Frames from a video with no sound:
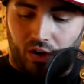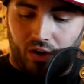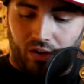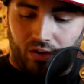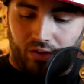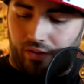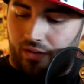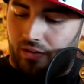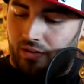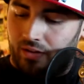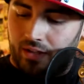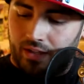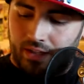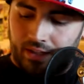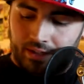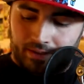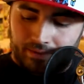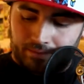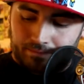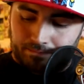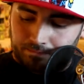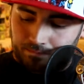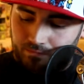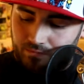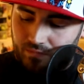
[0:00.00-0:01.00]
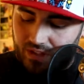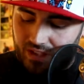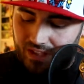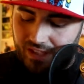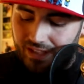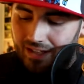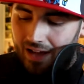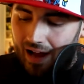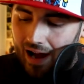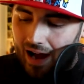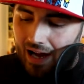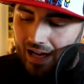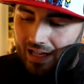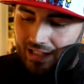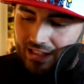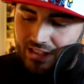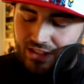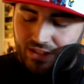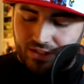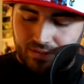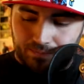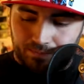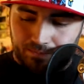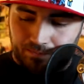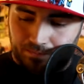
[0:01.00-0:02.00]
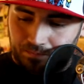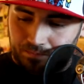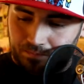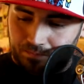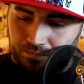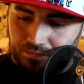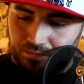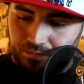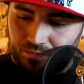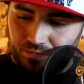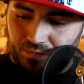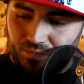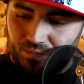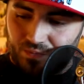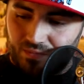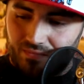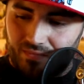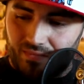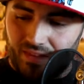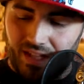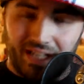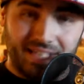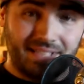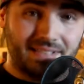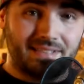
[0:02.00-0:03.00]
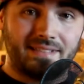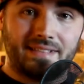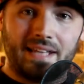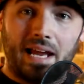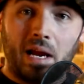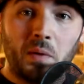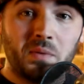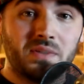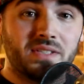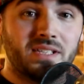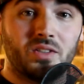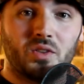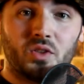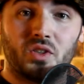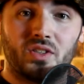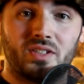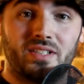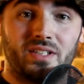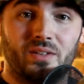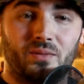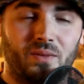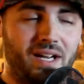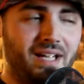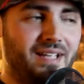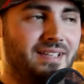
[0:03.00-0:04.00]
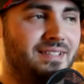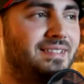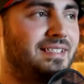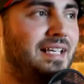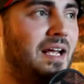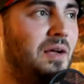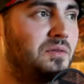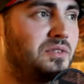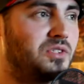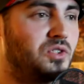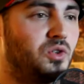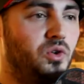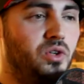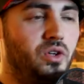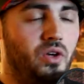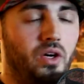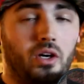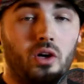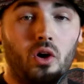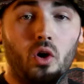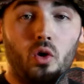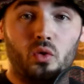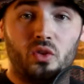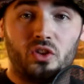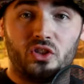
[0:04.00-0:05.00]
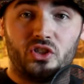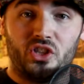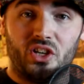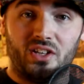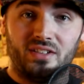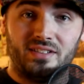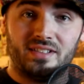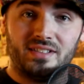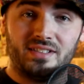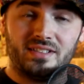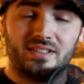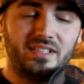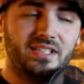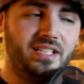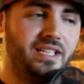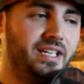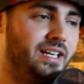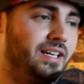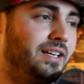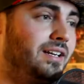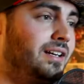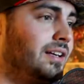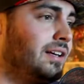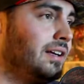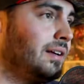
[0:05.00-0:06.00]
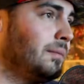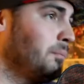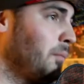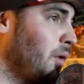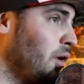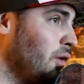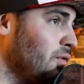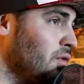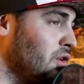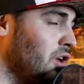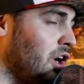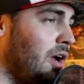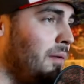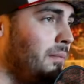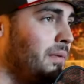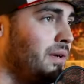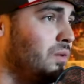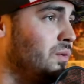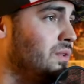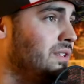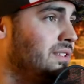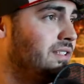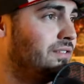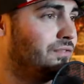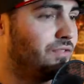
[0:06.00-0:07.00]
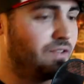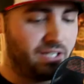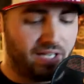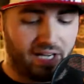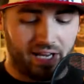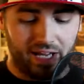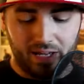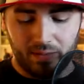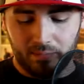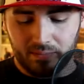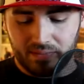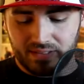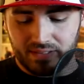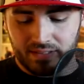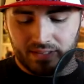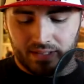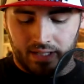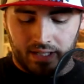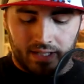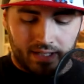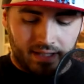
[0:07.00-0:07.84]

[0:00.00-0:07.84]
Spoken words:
Earth. Gosh, it sounds interesting, right? It sounds cool. You're like, oh, the Justice League in a Marvel comic with different names?